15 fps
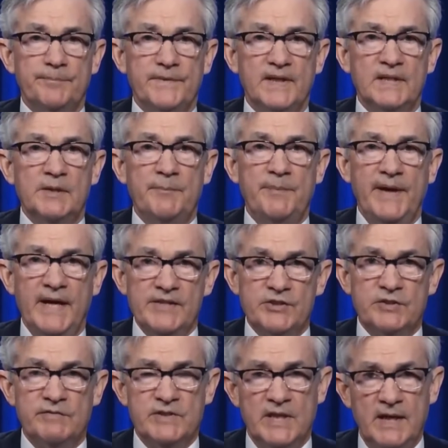and the passage
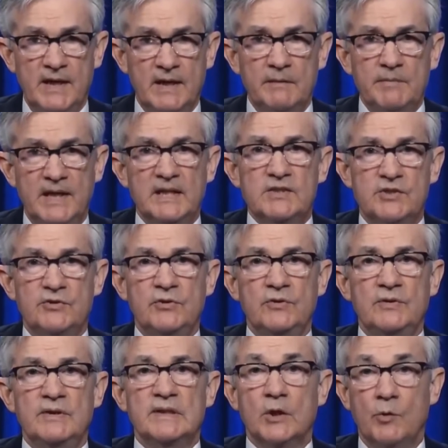of time can
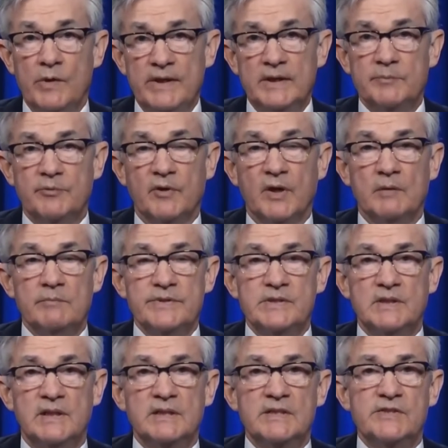turn liquidity problems
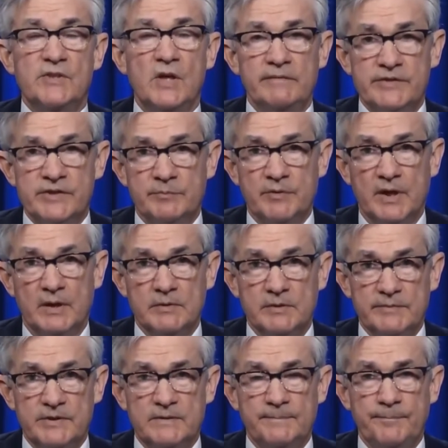into solvency
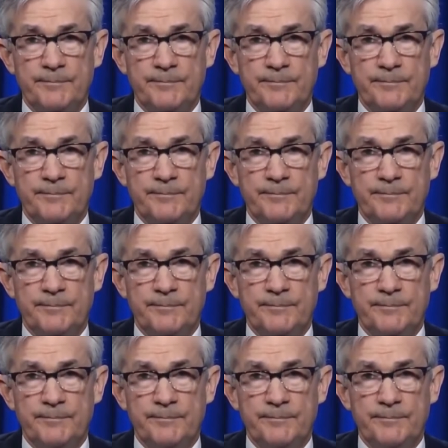problems.